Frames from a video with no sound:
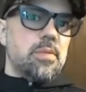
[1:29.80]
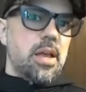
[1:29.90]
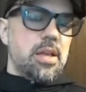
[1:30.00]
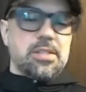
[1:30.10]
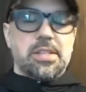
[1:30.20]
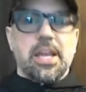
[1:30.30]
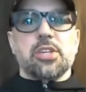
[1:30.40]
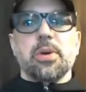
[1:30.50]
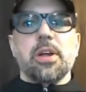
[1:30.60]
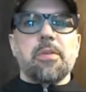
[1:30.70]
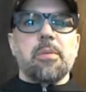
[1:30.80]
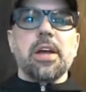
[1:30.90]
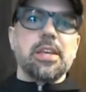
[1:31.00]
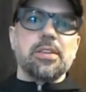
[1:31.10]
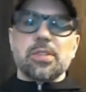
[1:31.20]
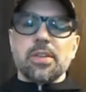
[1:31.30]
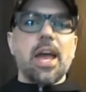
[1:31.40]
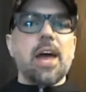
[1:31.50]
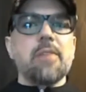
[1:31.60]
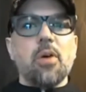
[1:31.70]
is a sanctuary for monkeys. So
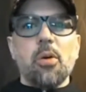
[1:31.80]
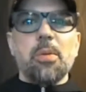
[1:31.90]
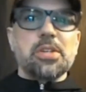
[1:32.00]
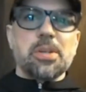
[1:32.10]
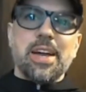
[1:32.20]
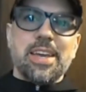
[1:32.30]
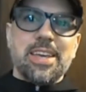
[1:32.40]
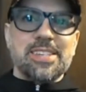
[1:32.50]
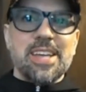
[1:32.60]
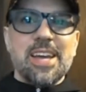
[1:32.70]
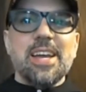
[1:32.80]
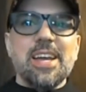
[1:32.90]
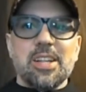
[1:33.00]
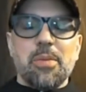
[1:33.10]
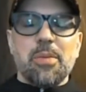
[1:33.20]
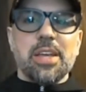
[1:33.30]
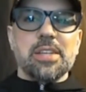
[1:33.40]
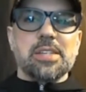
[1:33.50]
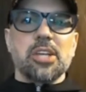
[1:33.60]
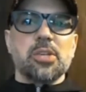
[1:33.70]
they have a whole bunch of monkeys in the
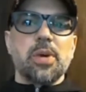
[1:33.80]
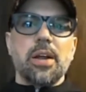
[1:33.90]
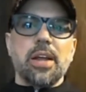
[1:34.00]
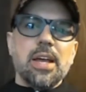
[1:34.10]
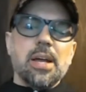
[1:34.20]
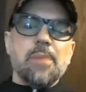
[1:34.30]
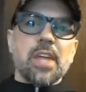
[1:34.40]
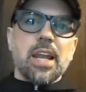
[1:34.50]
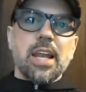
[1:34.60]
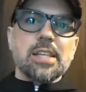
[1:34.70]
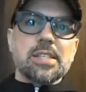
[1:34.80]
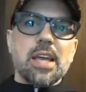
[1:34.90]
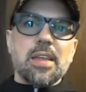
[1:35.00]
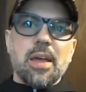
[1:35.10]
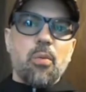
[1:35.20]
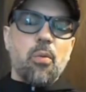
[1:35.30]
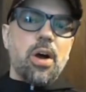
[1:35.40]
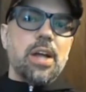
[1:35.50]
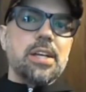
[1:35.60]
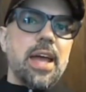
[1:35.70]
monkey sanctuary. And let's say that
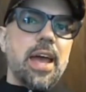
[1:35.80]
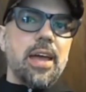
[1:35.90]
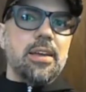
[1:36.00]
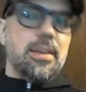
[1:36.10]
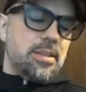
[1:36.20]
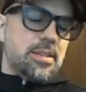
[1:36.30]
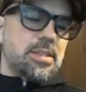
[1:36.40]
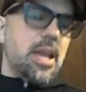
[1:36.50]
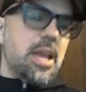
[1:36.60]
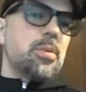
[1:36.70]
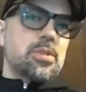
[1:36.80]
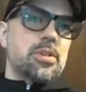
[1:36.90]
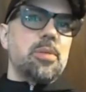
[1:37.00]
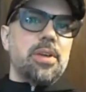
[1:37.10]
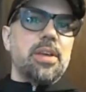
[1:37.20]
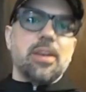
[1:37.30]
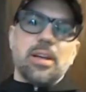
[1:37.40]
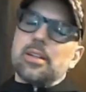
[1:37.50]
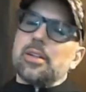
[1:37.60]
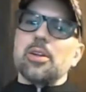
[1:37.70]
one day, and this example is going to be
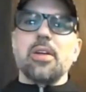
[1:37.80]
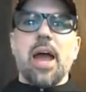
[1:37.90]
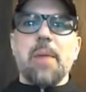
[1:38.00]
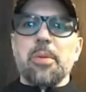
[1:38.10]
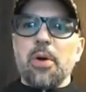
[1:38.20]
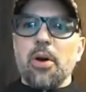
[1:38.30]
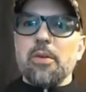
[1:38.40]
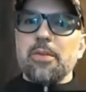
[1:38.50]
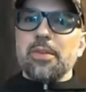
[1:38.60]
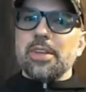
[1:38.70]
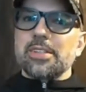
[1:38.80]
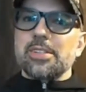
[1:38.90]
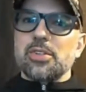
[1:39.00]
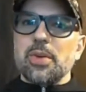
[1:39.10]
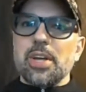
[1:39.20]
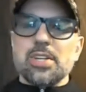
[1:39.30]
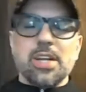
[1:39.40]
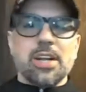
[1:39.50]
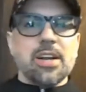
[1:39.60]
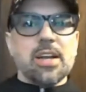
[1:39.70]
a little apropos for the
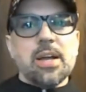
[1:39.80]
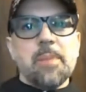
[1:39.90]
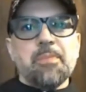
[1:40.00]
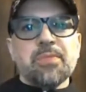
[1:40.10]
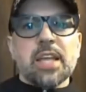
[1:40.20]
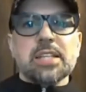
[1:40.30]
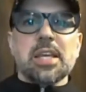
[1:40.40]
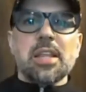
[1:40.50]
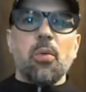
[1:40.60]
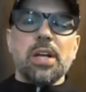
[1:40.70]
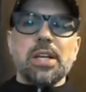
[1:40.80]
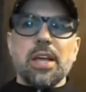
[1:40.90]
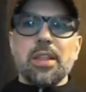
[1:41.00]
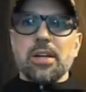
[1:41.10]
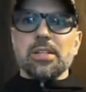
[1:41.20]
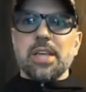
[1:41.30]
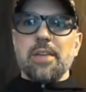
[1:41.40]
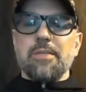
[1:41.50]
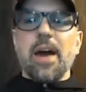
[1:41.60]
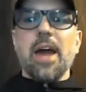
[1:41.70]
situation here. Let's say that one day there's
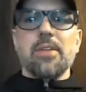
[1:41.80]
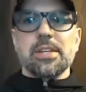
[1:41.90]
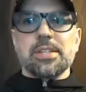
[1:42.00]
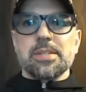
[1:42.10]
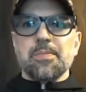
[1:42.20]
a virus